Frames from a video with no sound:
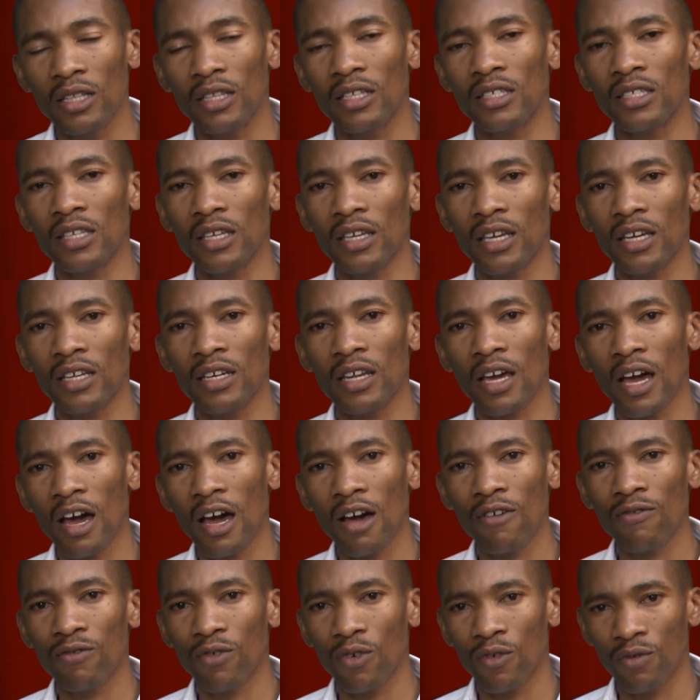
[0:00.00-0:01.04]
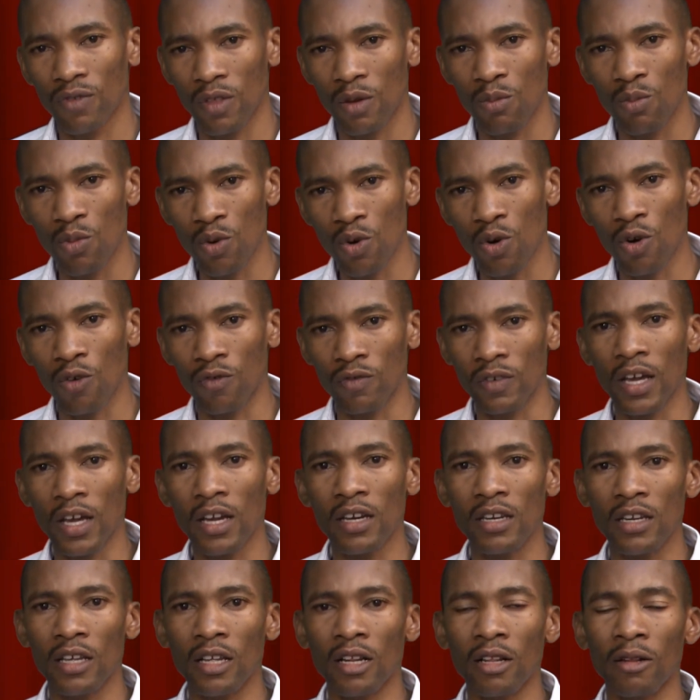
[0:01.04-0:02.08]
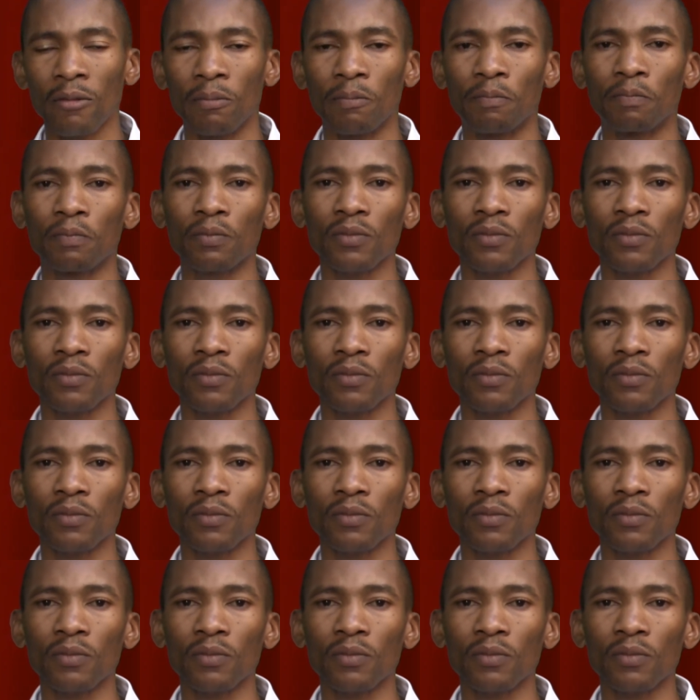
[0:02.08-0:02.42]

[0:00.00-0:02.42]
the second half of the book of Daniel,